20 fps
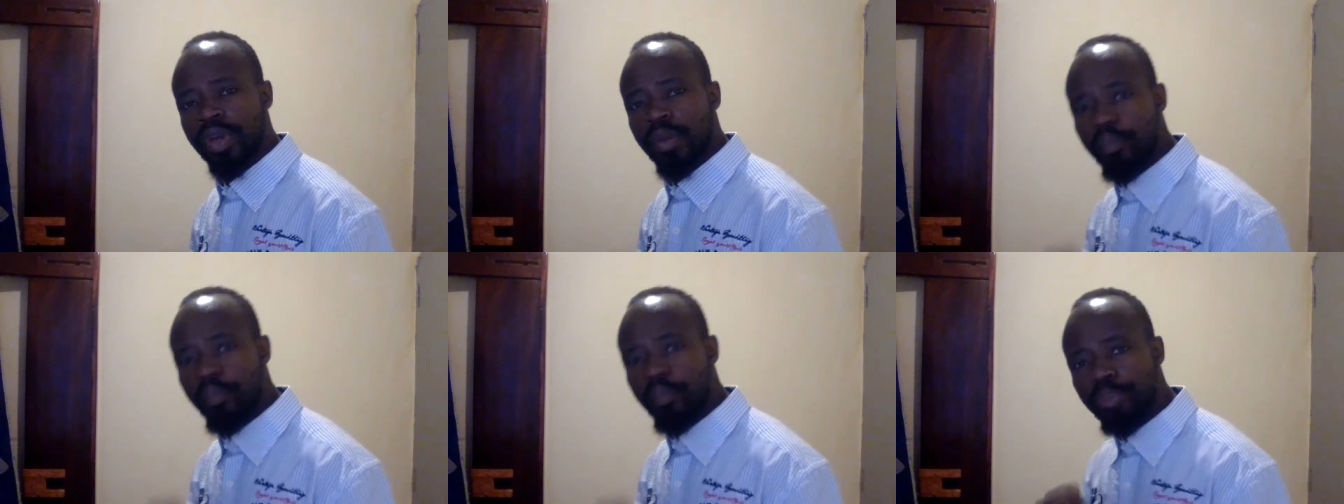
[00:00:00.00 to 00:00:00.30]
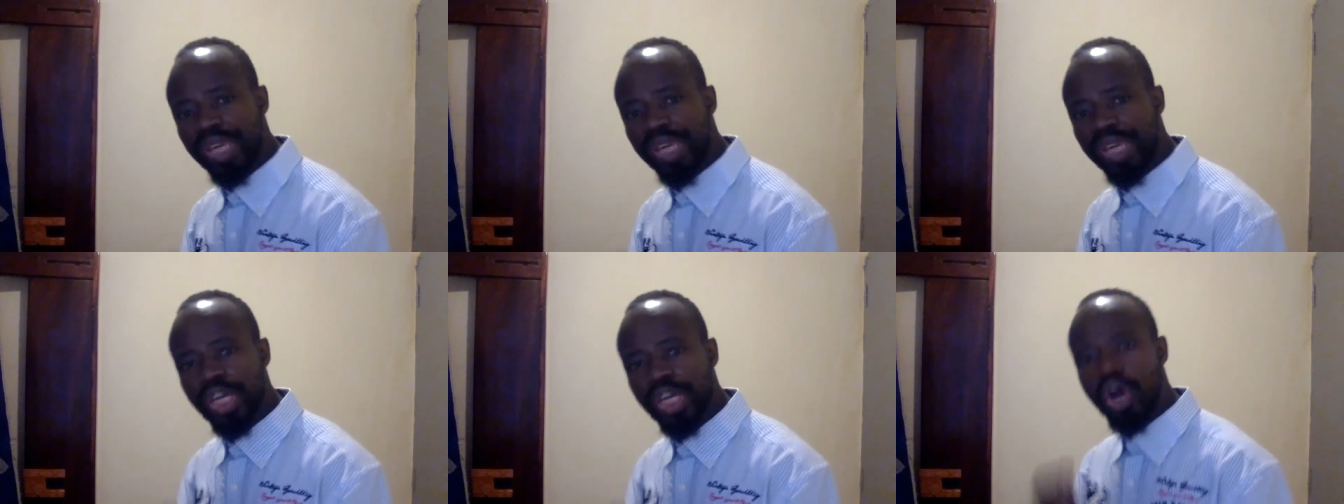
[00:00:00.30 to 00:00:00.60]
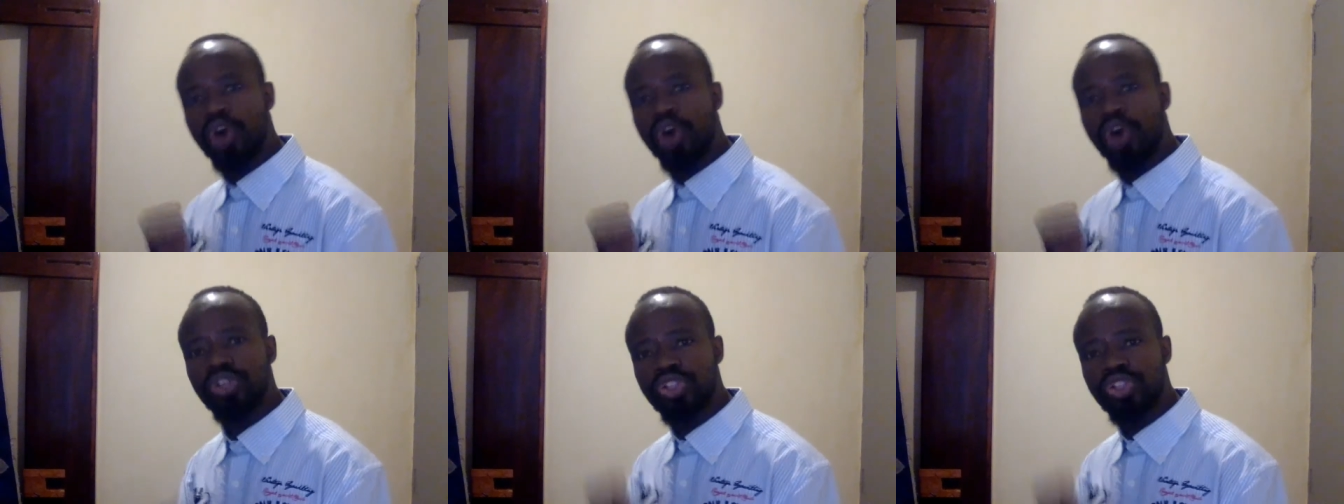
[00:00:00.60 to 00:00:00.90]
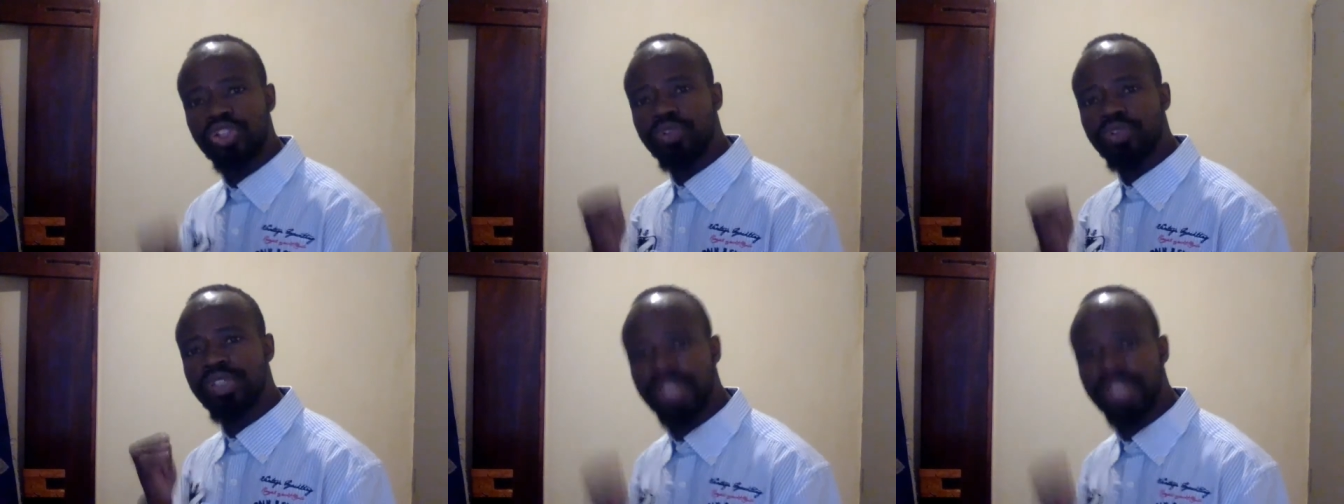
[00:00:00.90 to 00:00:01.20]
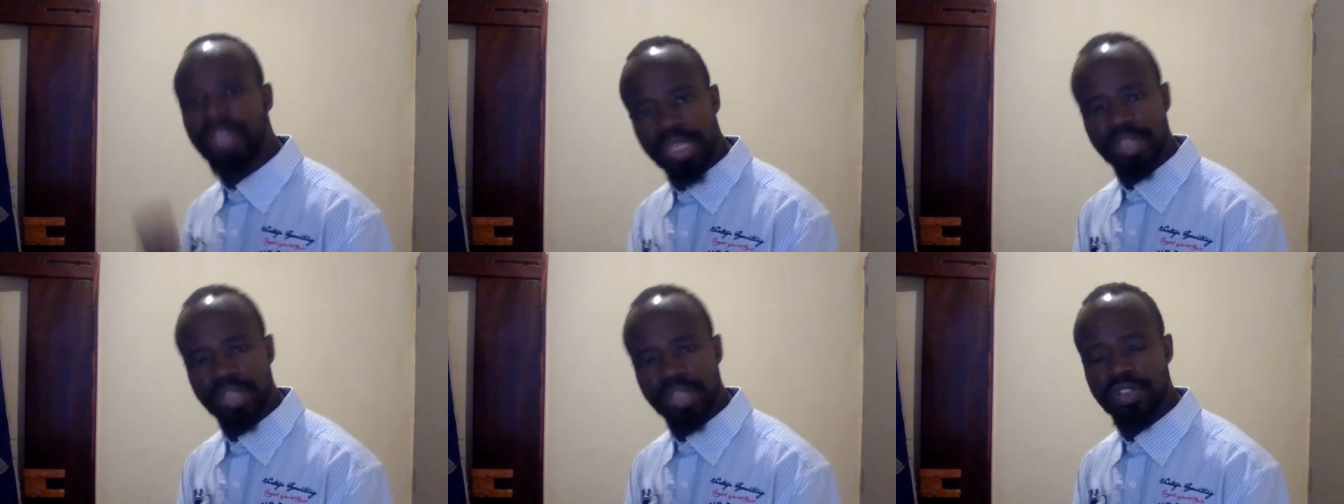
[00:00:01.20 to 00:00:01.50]
Be on your
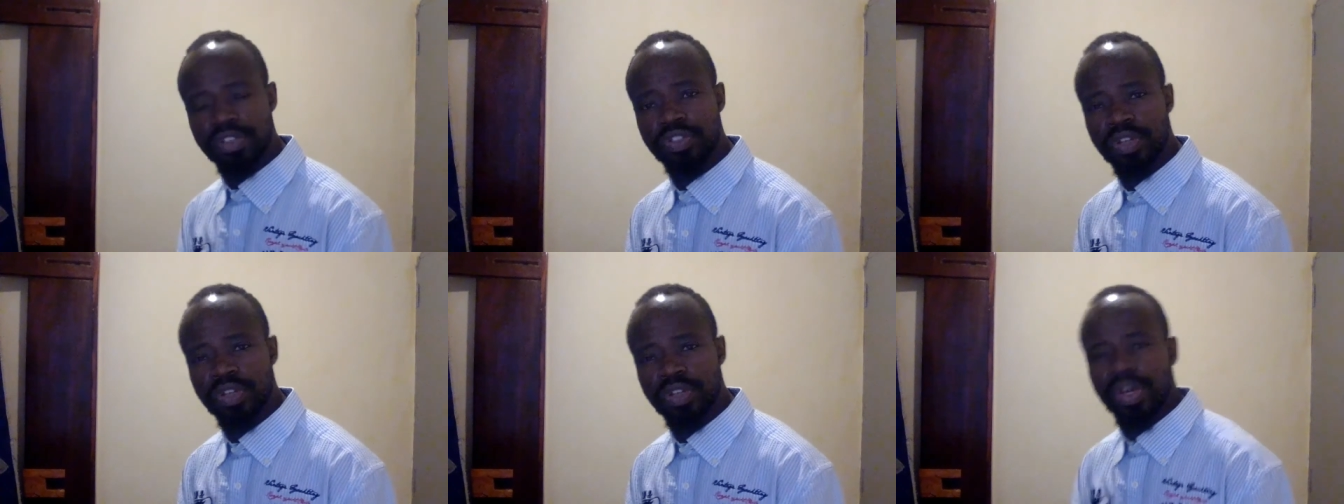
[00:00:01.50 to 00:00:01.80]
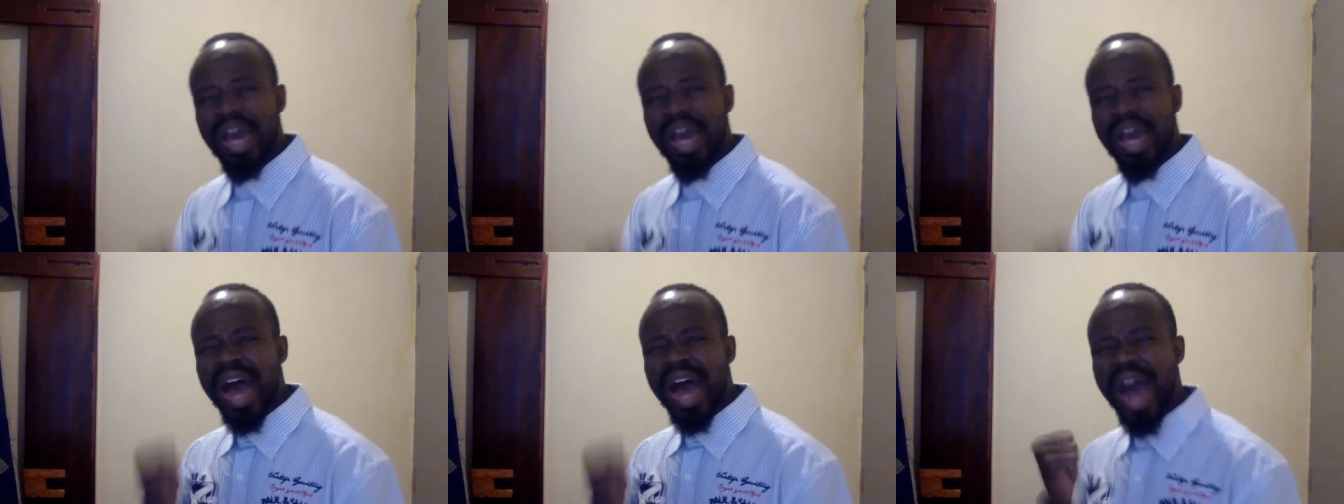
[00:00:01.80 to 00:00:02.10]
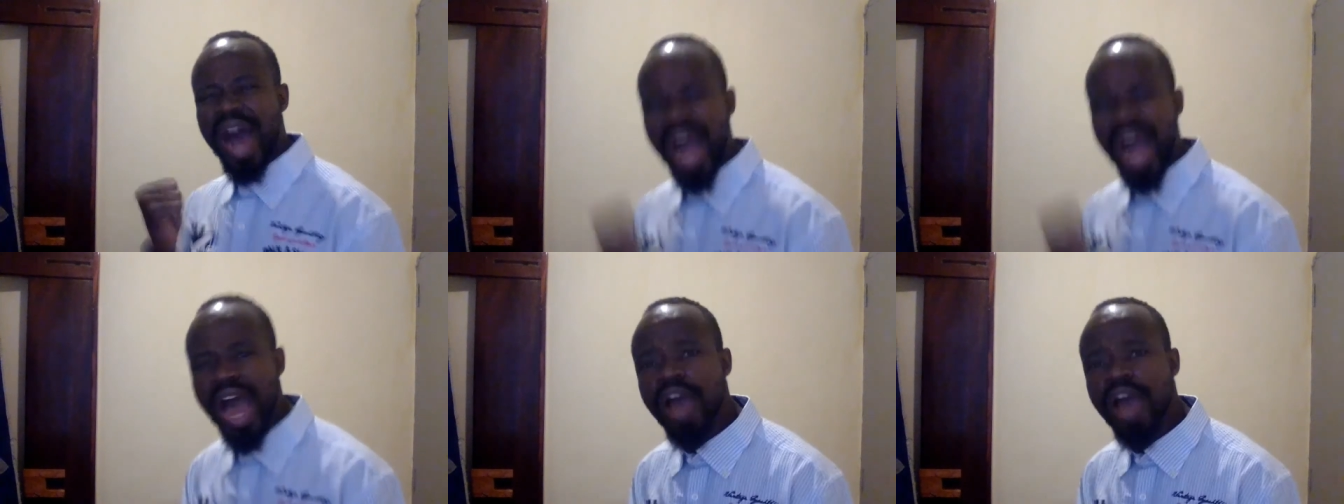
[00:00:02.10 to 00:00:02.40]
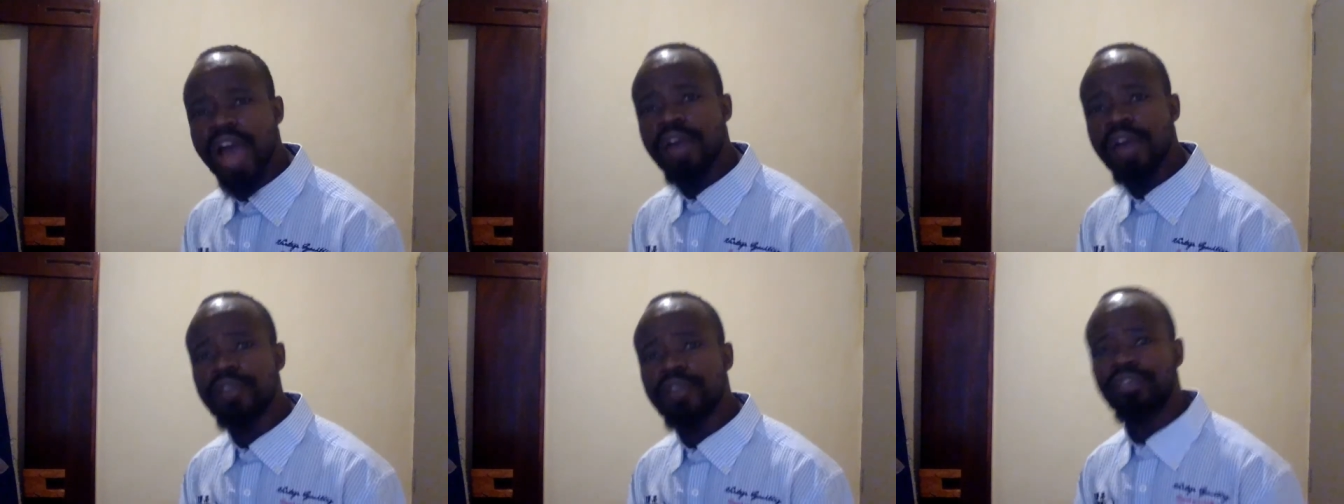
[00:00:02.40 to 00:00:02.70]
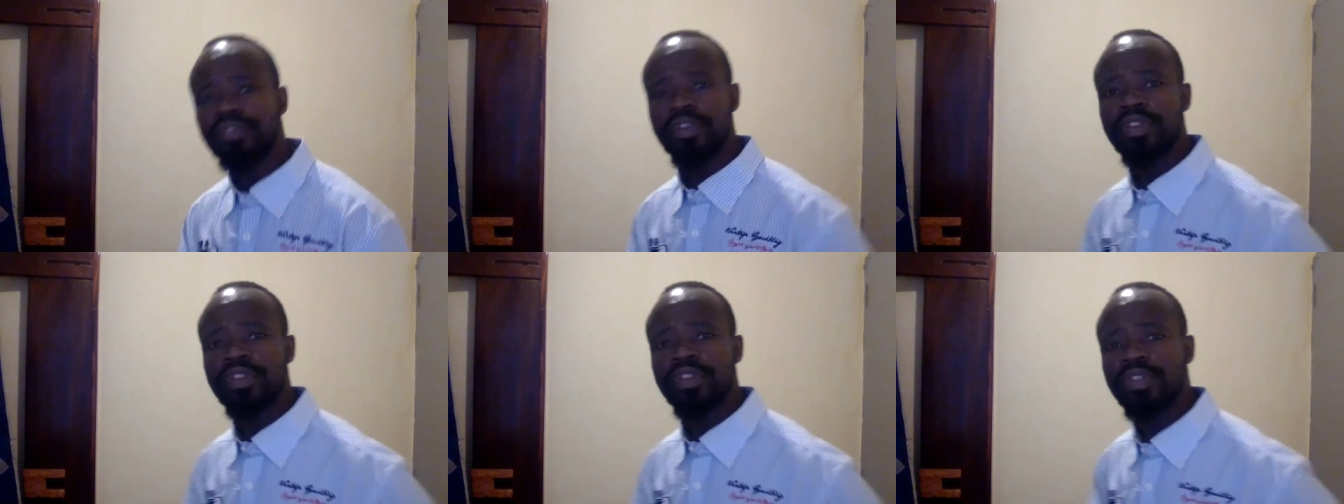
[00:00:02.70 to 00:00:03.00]
knees. Have
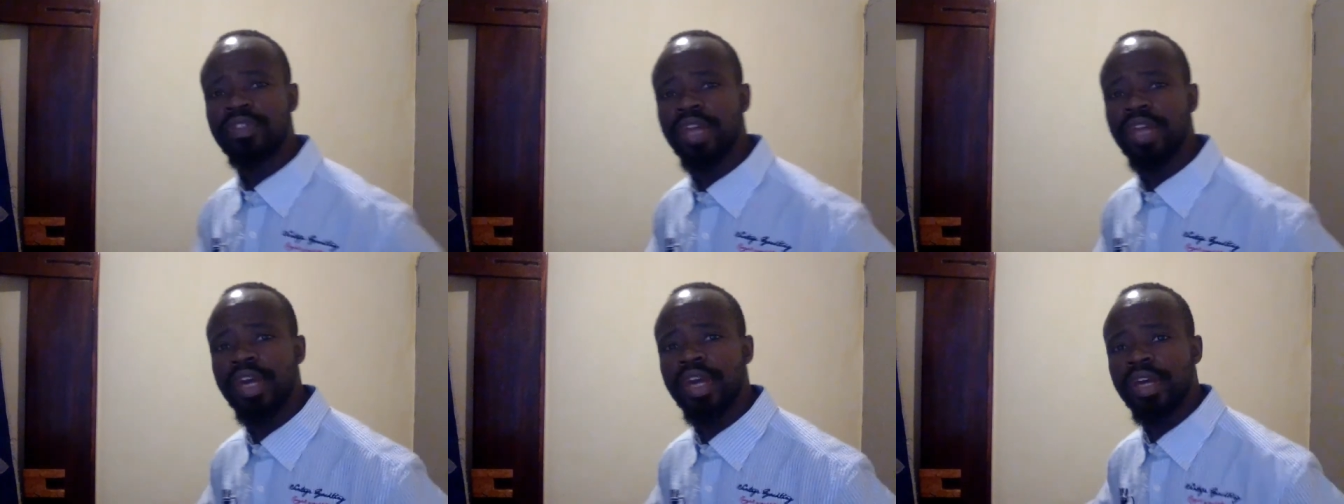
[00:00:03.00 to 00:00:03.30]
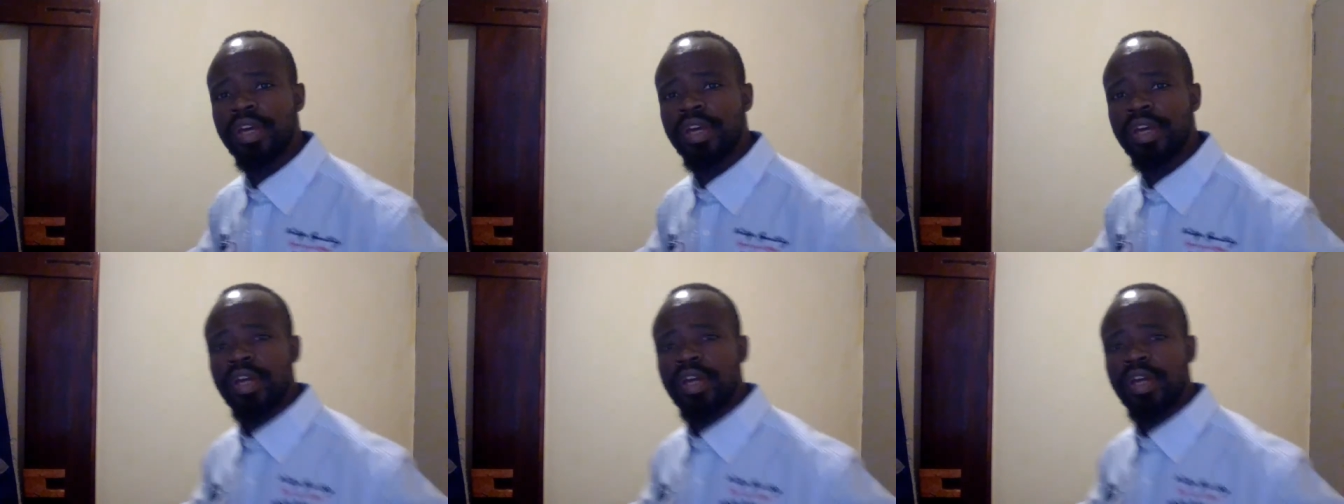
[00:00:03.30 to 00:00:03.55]
the,